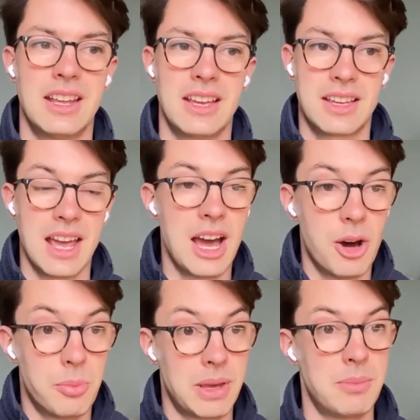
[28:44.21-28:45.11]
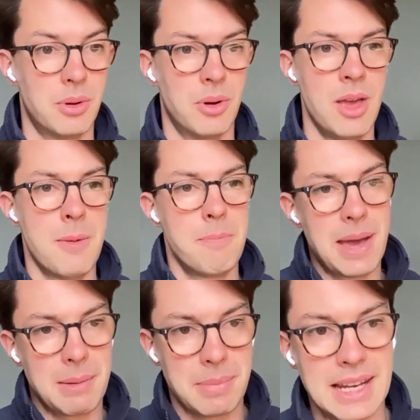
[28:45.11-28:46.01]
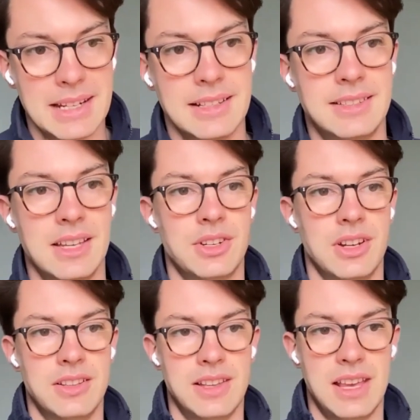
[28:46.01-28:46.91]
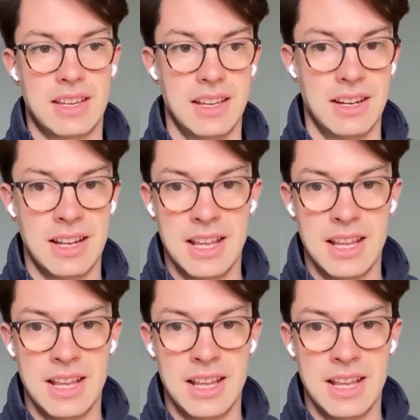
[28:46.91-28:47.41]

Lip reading: It can help people make better decisions. It can